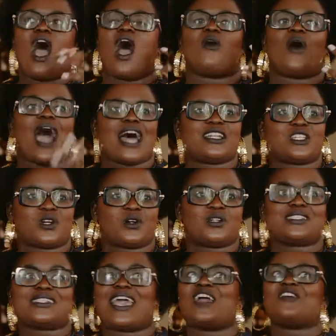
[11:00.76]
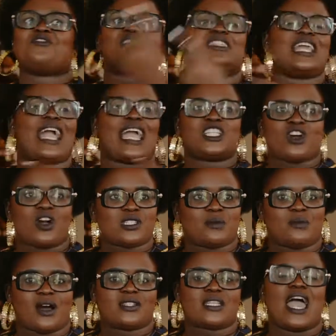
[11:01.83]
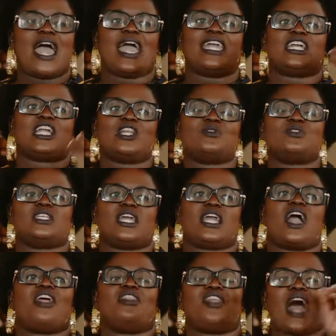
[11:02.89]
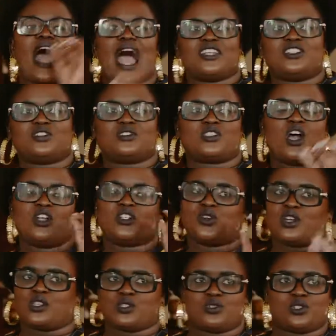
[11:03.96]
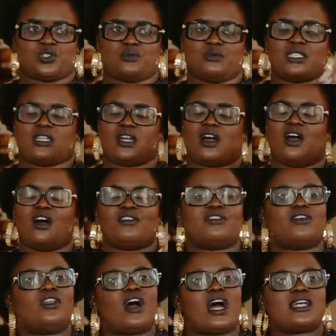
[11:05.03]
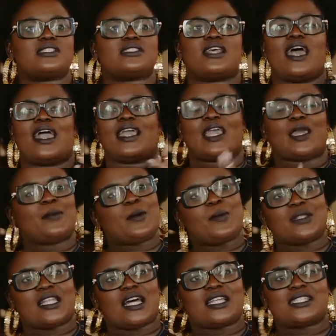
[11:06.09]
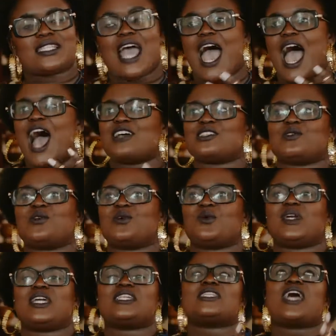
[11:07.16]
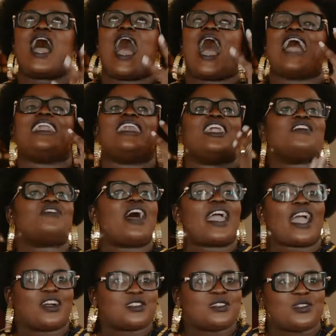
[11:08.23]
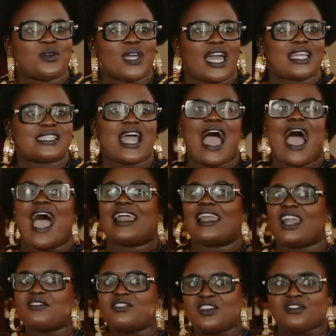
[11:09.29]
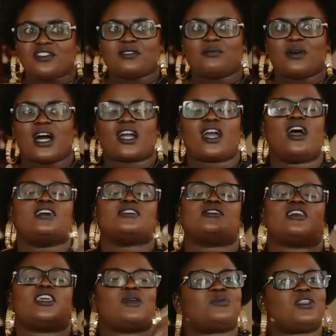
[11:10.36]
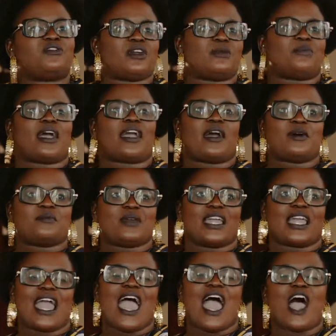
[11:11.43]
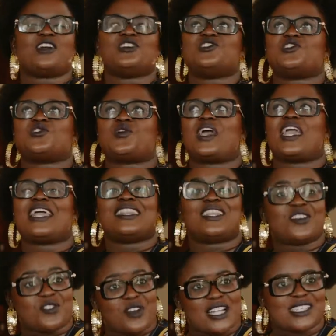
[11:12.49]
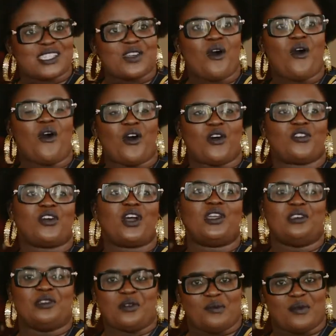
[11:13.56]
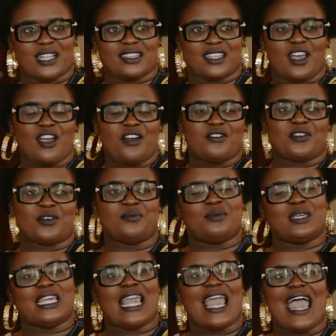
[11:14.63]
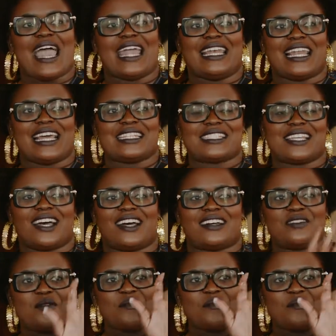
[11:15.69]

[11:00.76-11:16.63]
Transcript: our articles, everything I talked about, including the handles to our social media. Follow us, keep up with us. As always, I love hanging out with you guys. I love the feedback. So keep the feedback coming. Enjoy the rest of your month. From me and Lysa,